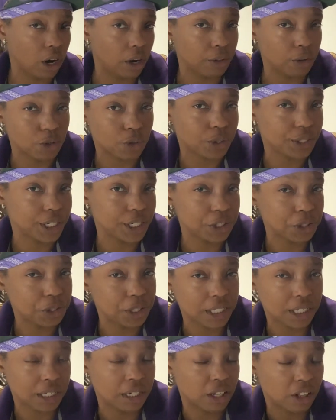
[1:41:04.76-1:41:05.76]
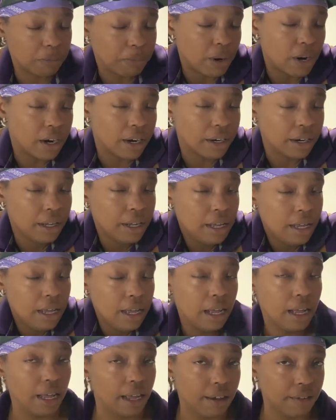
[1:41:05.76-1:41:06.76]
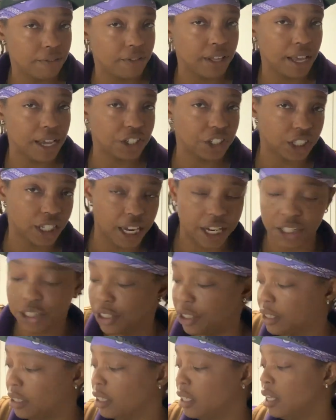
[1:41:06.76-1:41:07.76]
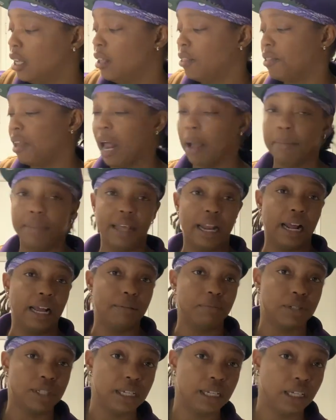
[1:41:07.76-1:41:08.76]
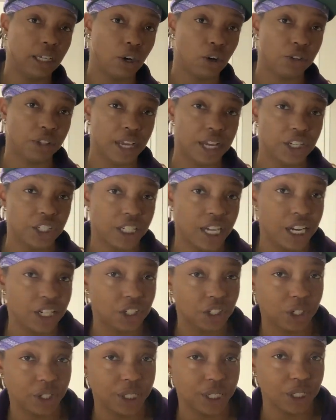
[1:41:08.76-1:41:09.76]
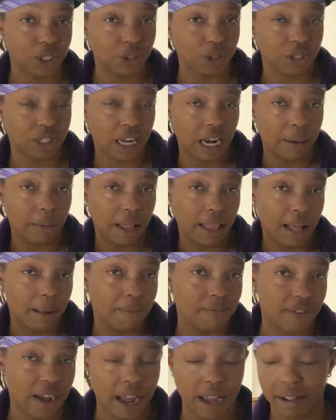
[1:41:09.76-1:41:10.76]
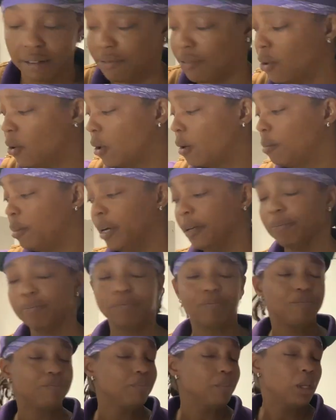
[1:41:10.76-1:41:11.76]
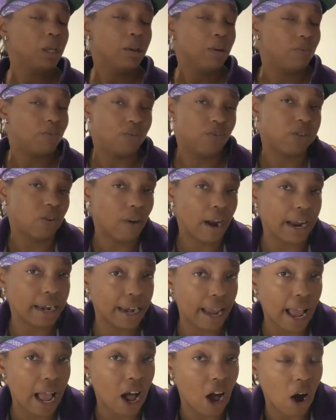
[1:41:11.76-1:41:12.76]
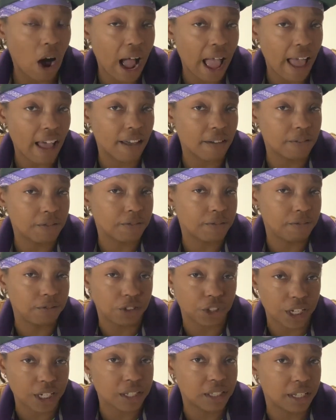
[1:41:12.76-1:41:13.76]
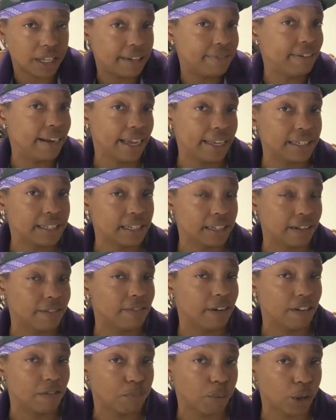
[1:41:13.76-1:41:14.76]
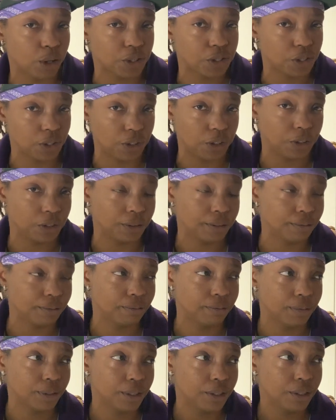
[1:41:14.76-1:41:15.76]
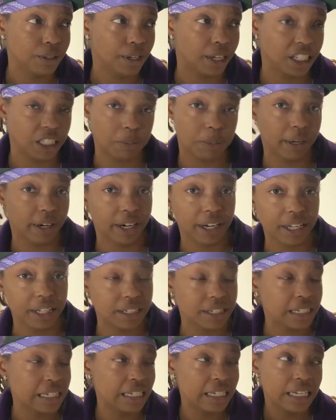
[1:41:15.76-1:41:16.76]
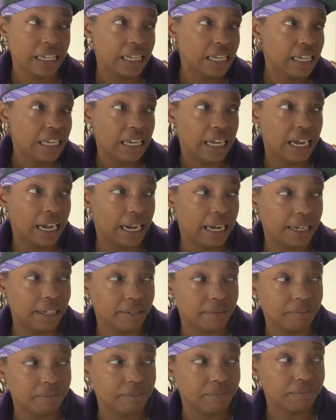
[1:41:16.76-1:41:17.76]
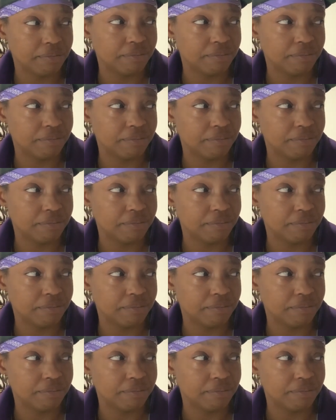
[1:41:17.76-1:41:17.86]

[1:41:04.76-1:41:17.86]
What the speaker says: on those credentials. It's another part of the education that I am seeking, or the education credentials that I'm buying for. But for right now, I have just the advice of personal experience. Um,